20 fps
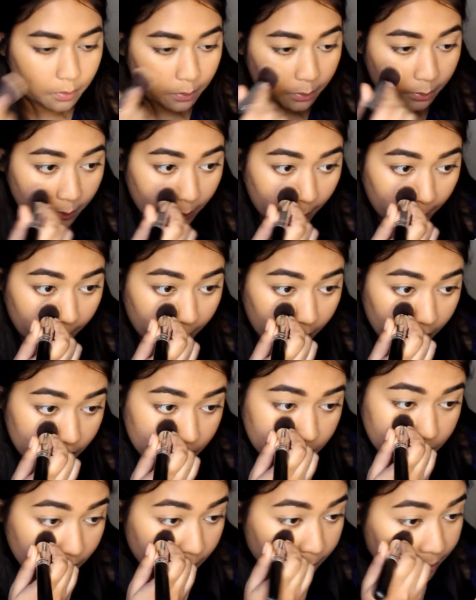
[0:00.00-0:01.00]
I'm going
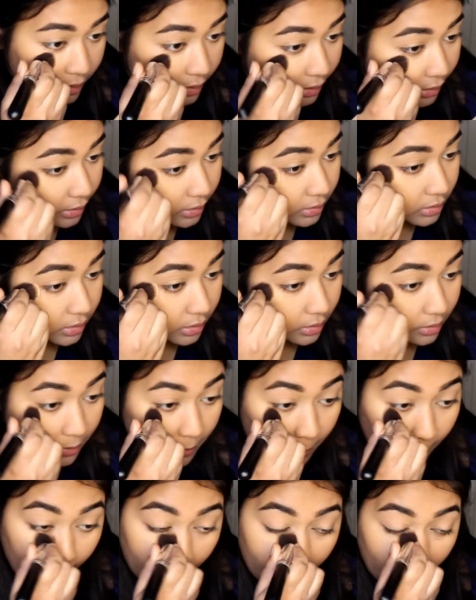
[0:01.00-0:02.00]
to apply it
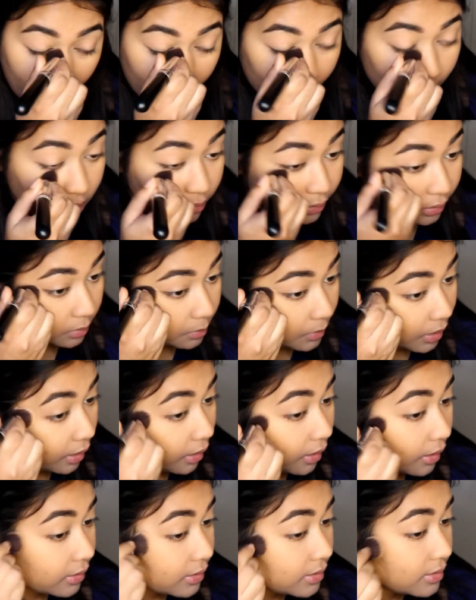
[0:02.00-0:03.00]
under my
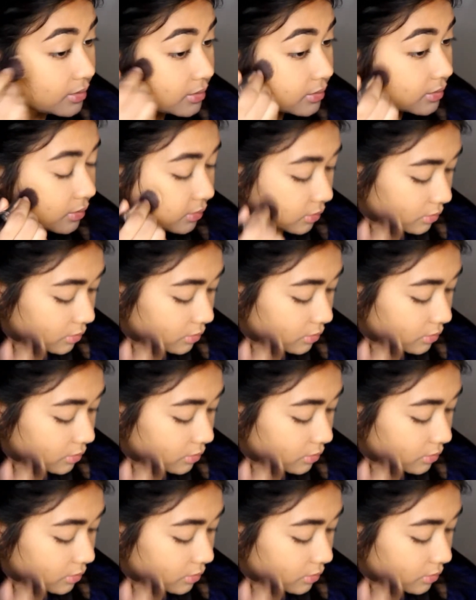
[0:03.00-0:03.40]
eyes.